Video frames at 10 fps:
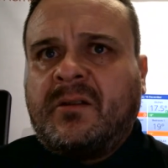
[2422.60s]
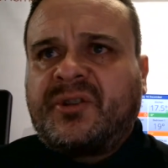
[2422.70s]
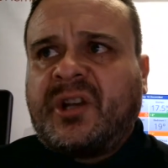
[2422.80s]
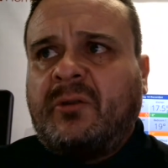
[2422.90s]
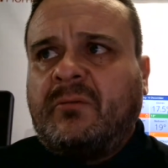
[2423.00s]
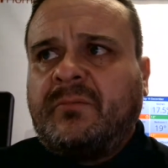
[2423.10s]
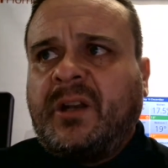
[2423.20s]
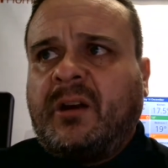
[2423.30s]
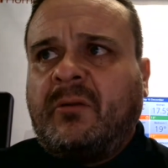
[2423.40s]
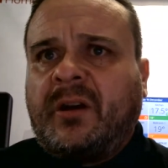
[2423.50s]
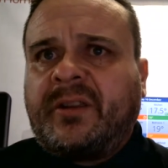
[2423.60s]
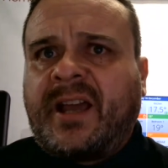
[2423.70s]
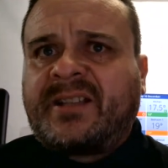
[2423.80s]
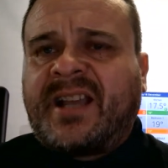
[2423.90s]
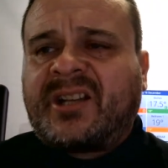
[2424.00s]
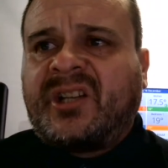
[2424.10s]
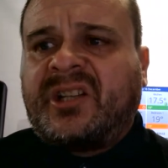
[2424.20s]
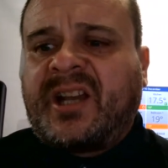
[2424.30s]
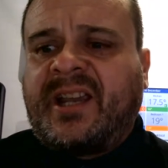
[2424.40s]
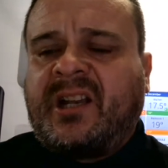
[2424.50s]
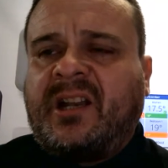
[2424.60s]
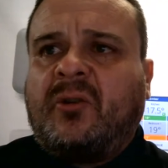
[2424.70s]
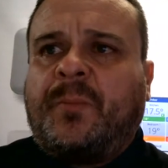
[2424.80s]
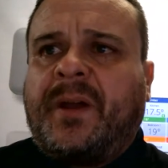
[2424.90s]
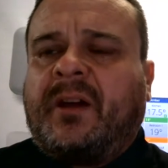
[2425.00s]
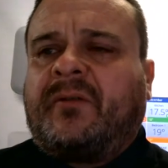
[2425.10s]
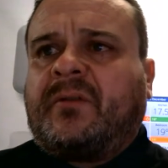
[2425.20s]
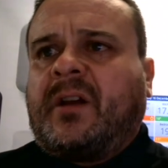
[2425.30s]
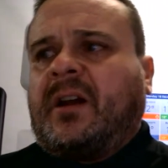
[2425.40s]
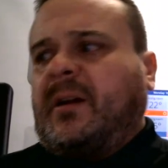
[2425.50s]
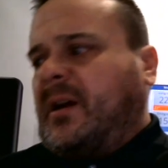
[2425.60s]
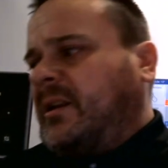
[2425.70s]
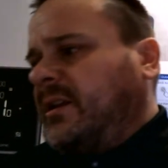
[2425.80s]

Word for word: So, you know, that's actually taken a little bit of uh,